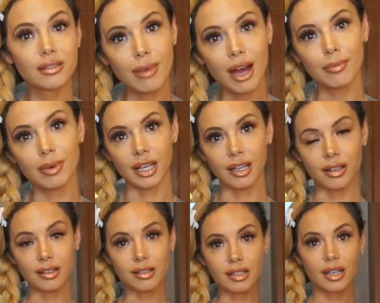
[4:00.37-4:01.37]
my
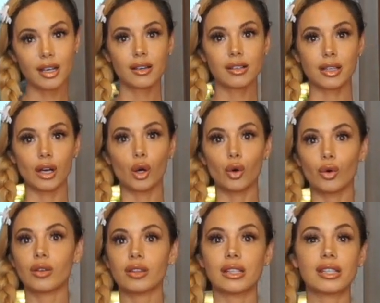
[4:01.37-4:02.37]
bananas. So
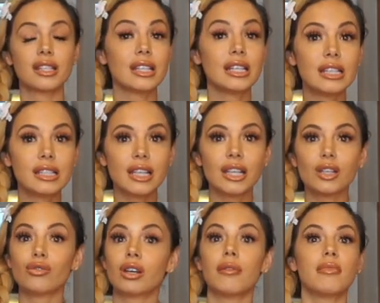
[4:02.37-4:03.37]
this is easy. You
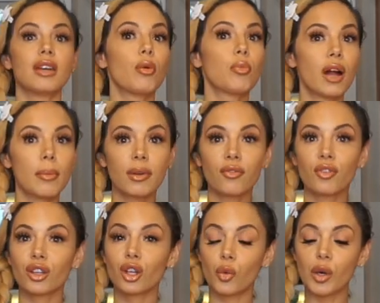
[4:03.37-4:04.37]
can meal prep it for
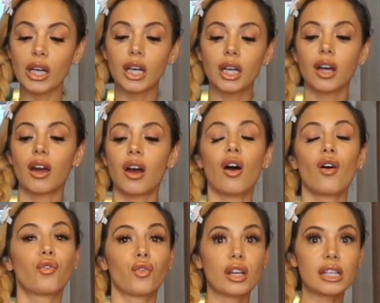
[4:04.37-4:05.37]
the week.
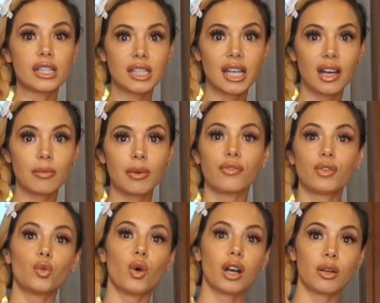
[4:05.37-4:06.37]
Freeze them if you
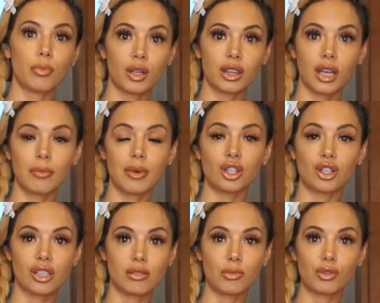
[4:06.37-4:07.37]
want to put them in your
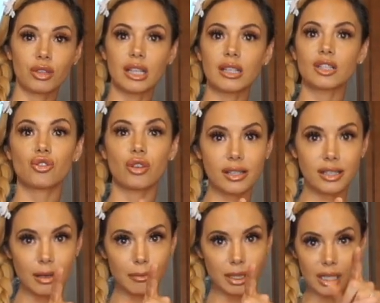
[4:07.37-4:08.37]
smoothies. Trust
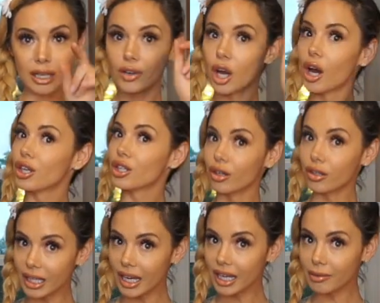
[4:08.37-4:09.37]
and believe, you'll
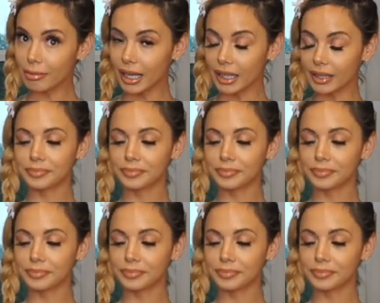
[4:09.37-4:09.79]
thank me.